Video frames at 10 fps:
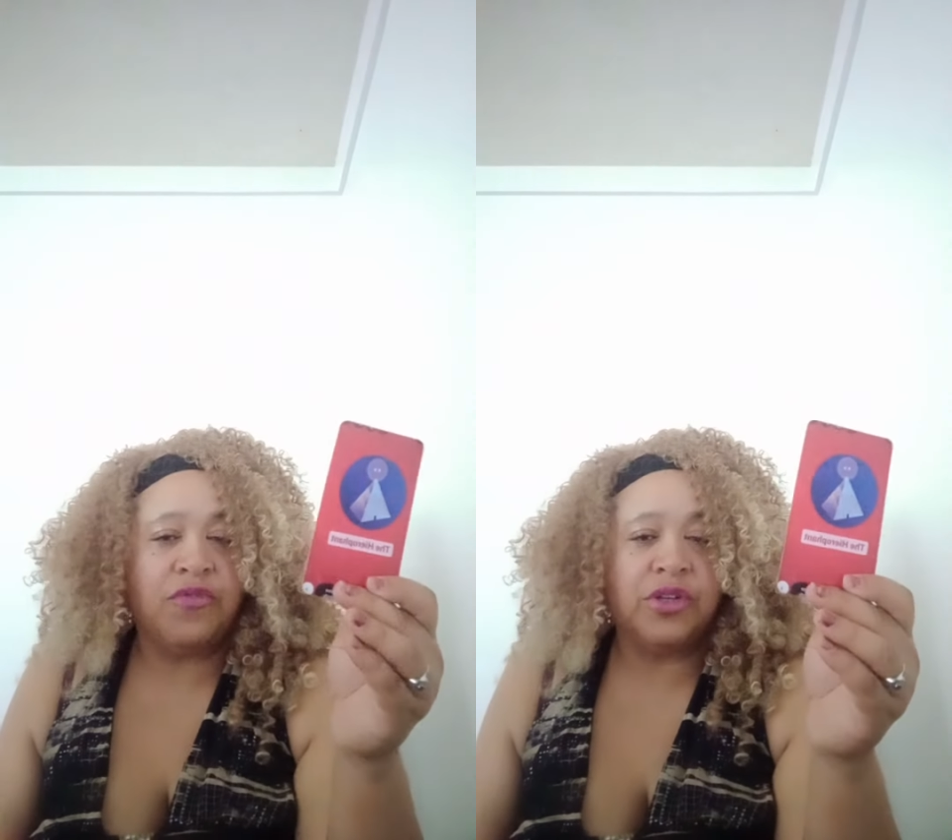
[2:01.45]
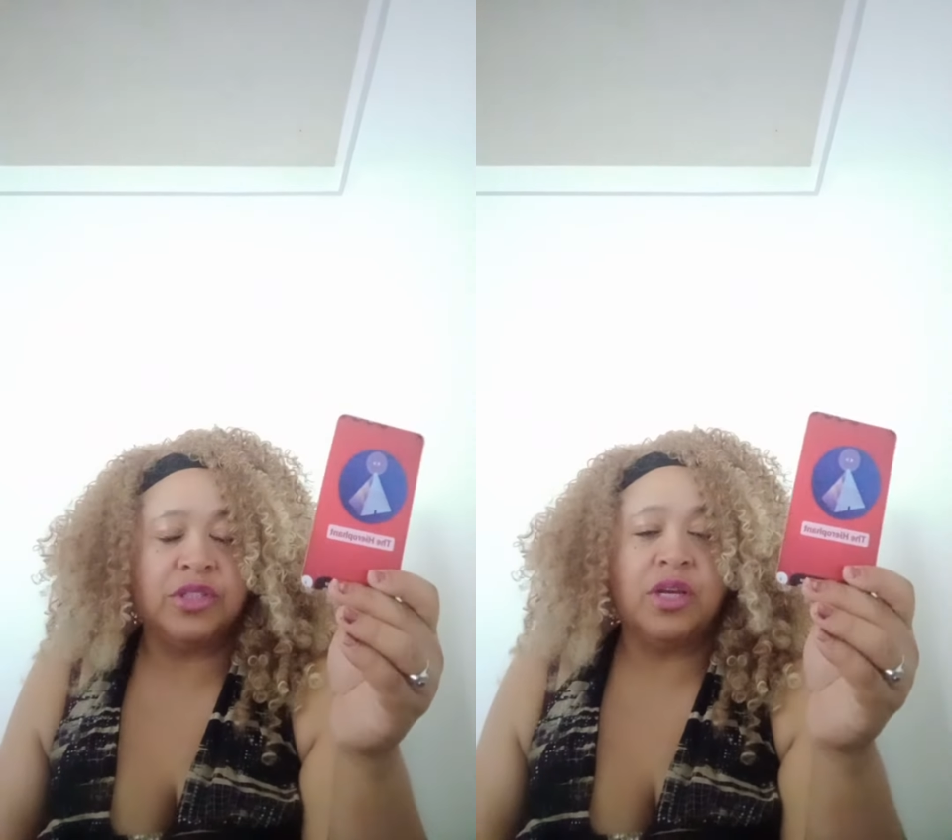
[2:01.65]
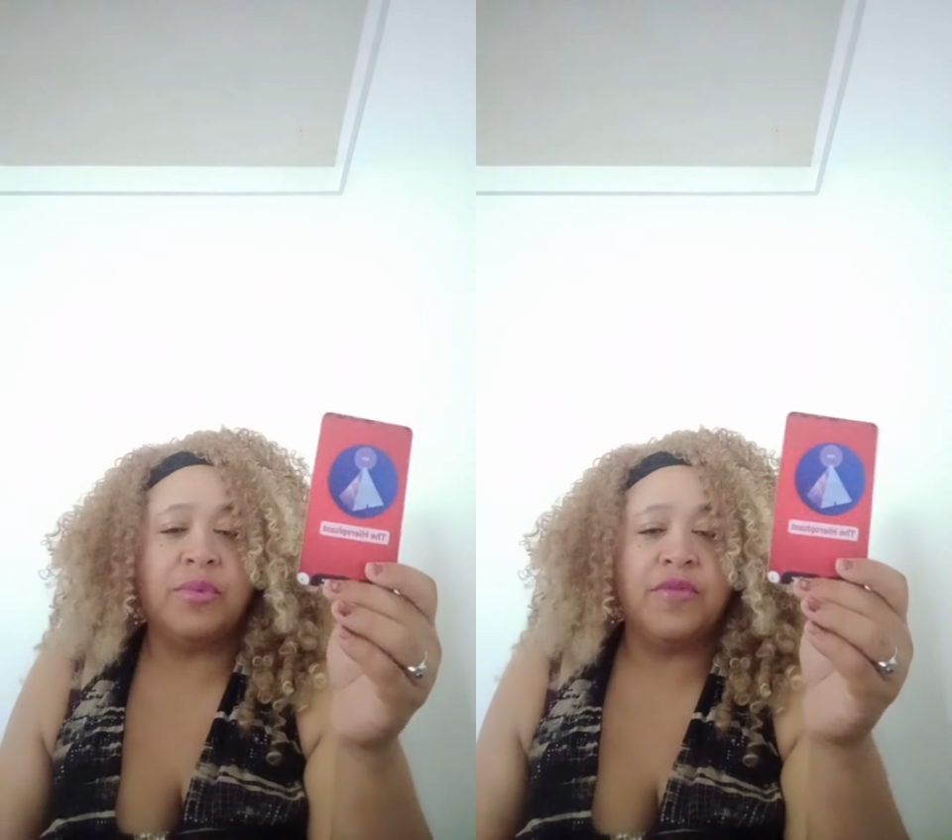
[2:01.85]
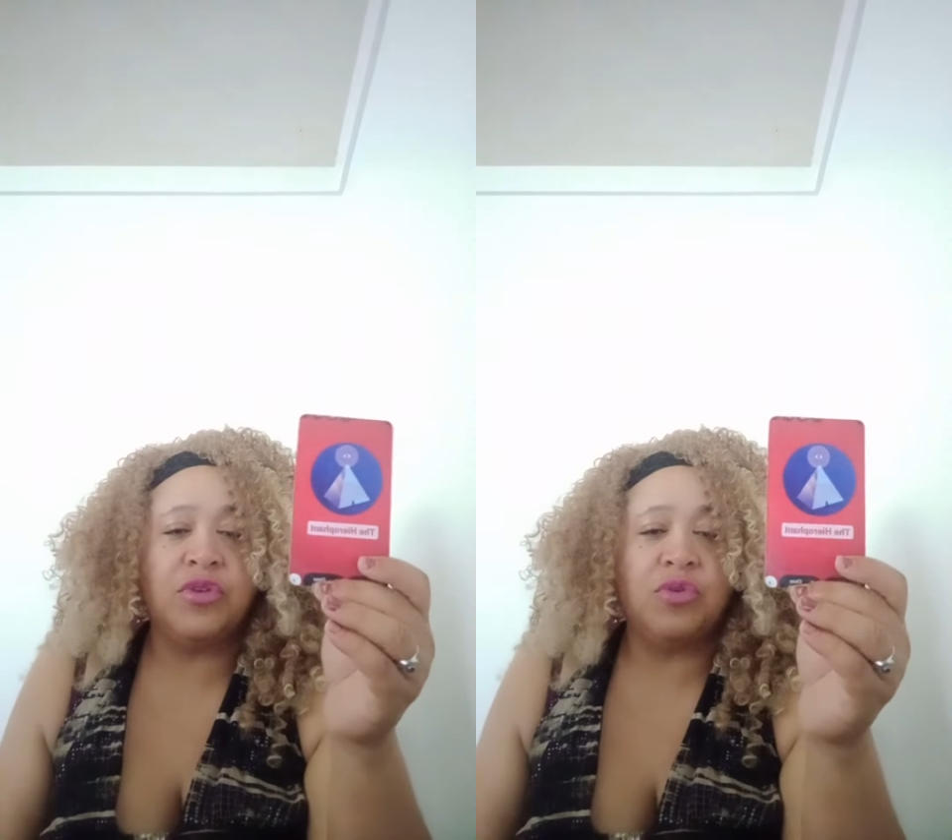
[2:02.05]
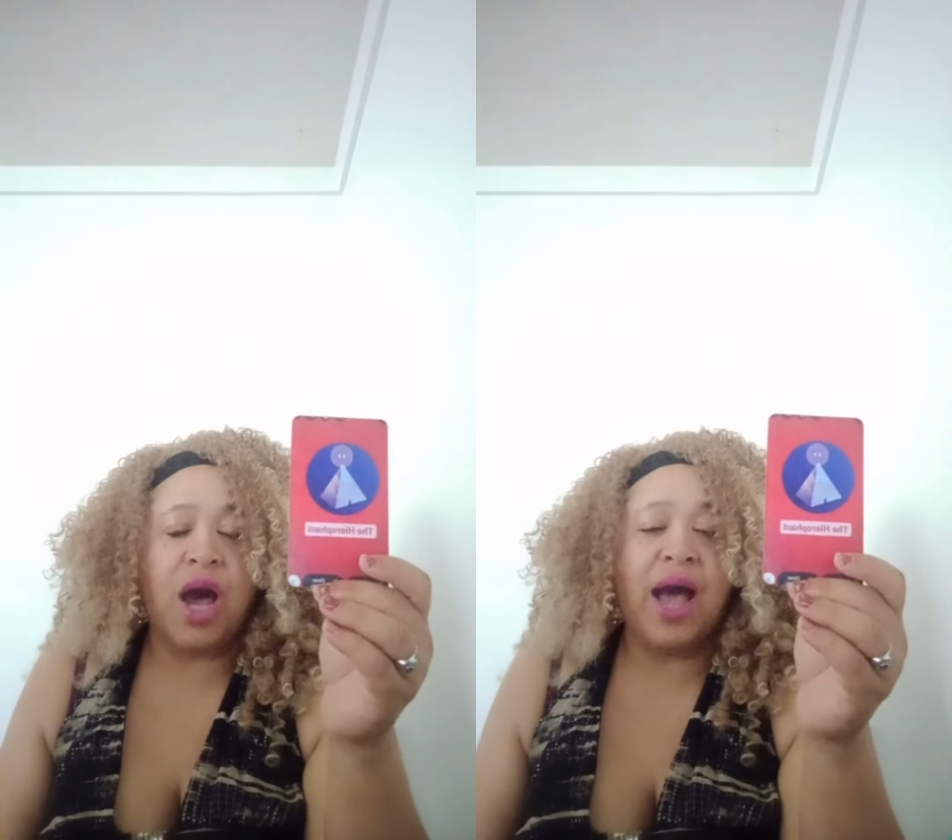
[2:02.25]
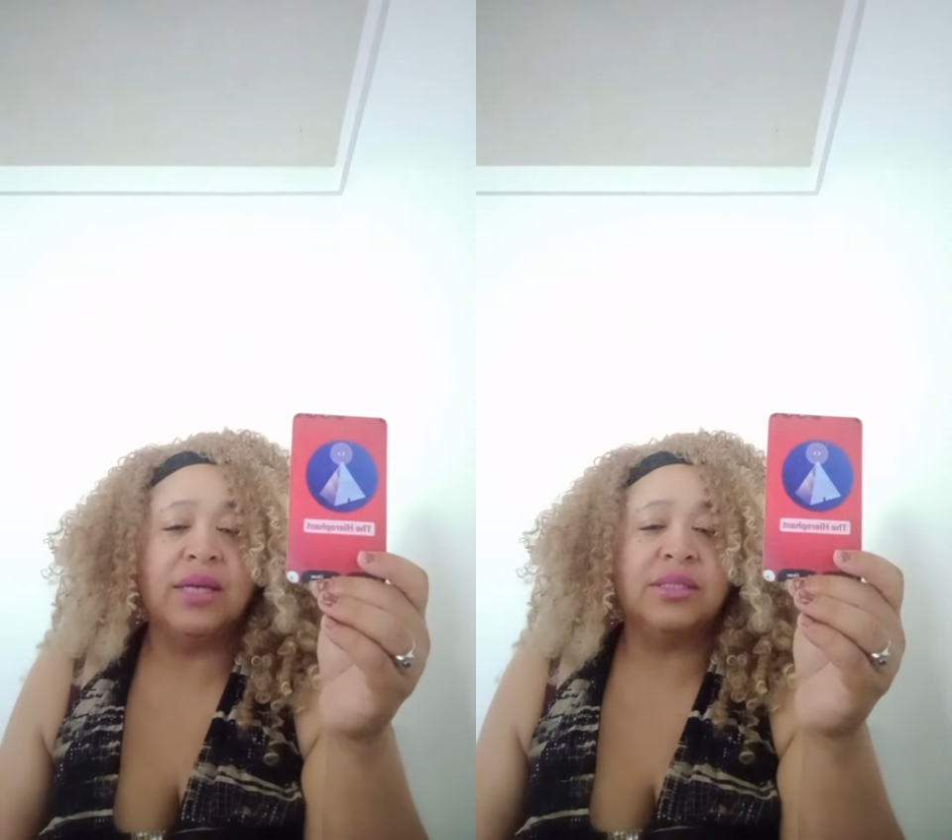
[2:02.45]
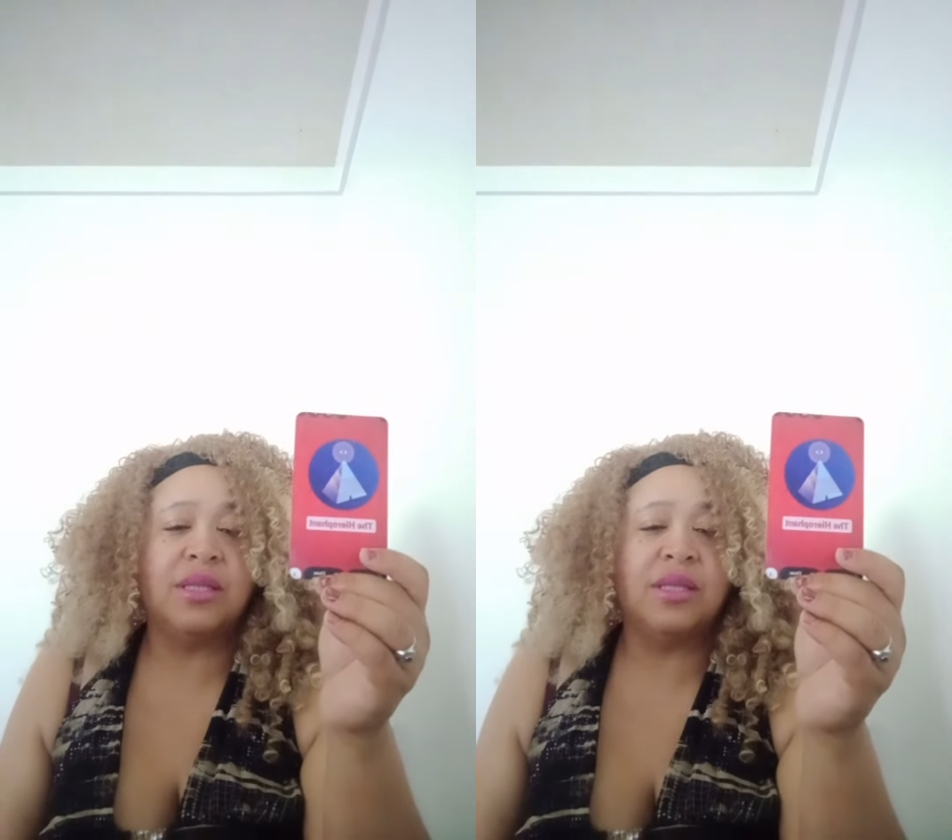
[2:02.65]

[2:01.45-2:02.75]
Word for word: for some of you guys.